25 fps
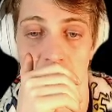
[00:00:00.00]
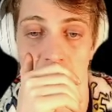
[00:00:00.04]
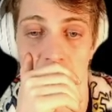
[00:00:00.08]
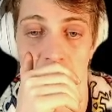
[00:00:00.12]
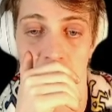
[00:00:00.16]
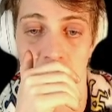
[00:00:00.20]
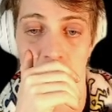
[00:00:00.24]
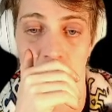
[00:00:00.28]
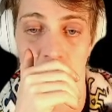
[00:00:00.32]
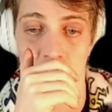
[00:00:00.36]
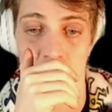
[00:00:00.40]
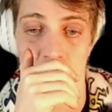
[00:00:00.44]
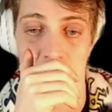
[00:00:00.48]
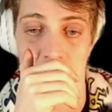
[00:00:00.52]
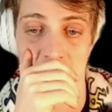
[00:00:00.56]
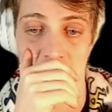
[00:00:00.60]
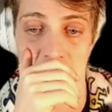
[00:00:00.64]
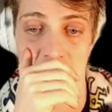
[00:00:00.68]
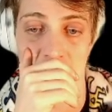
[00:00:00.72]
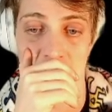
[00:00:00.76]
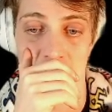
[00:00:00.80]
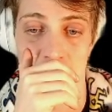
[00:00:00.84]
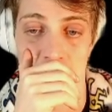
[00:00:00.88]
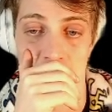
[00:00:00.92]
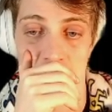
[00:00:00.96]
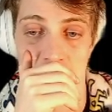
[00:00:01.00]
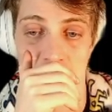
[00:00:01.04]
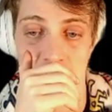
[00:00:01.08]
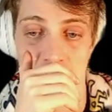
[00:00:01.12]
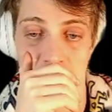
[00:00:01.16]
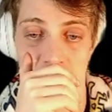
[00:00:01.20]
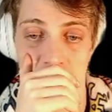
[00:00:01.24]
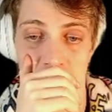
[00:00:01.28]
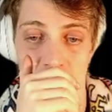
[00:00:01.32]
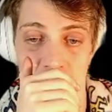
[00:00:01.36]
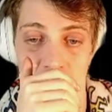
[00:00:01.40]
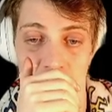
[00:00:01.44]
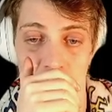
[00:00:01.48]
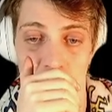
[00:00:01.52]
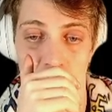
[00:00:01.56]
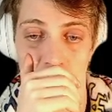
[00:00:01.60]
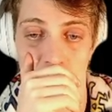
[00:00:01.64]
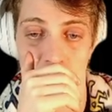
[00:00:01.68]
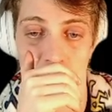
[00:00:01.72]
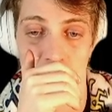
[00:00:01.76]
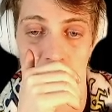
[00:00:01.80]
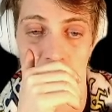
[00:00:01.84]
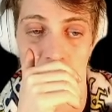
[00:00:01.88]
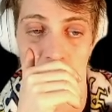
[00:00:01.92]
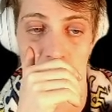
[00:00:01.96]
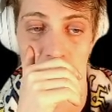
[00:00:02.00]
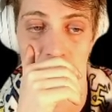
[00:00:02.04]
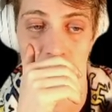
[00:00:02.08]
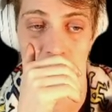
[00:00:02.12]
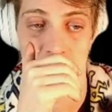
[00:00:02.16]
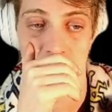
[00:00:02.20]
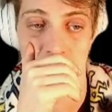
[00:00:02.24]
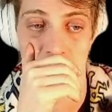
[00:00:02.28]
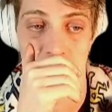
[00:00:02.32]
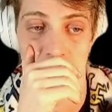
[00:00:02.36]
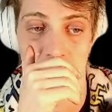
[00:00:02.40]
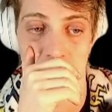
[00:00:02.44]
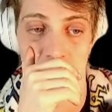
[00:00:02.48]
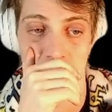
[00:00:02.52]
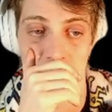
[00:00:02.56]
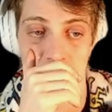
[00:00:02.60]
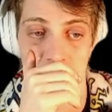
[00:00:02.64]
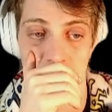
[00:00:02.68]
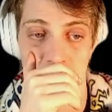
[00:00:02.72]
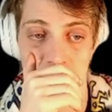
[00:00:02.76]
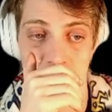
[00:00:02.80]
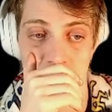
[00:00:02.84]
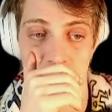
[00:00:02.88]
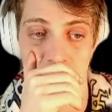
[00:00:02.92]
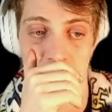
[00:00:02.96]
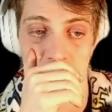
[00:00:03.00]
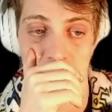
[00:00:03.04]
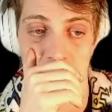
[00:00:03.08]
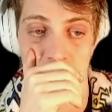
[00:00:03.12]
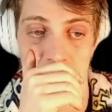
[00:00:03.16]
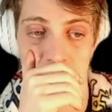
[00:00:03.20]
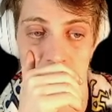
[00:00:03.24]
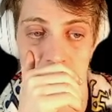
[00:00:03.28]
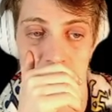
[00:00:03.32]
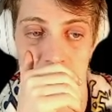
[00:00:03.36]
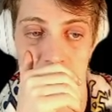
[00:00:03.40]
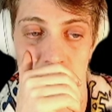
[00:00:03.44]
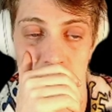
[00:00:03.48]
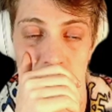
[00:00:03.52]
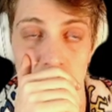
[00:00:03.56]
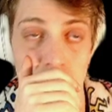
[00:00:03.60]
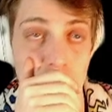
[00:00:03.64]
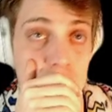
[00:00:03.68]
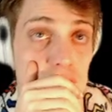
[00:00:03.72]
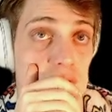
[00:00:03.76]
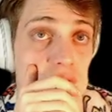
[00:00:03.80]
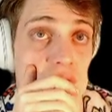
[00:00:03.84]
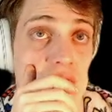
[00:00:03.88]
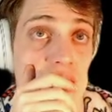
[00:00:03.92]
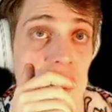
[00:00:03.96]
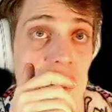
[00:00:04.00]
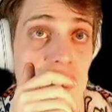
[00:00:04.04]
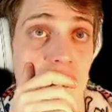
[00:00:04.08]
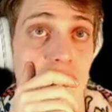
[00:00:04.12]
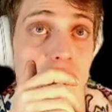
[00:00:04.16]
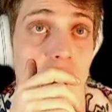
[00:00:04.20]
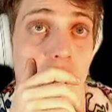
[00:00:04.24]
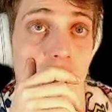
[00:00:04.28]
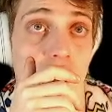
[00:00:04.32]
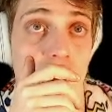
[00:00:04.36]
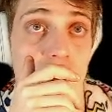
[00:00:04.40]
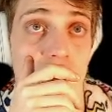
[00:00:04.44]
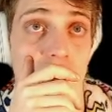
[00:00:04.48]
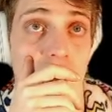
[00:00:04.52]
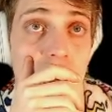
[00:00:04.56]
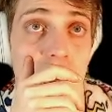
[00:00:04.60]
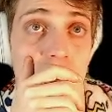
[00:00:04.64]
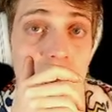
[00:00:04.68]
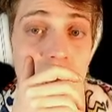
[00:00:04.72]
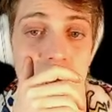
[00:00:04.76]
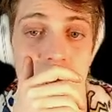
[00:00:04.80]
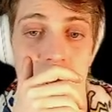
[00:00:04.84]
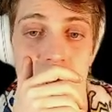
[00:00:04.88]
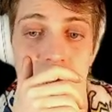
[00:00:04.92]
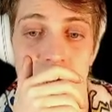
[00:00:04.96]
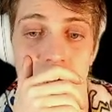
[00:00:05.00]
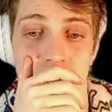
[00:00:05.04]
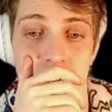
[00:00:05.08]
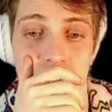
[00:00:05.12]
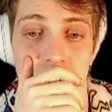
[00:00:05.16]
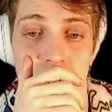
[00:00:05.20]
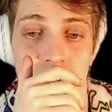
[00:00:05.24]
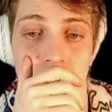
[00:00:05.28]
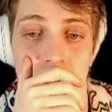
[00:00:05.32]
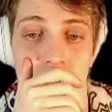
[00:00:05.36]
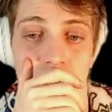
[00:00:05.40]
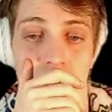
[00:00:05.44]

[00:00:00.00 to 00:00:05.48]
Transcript: I would be aiming for the 210 mark on this, so.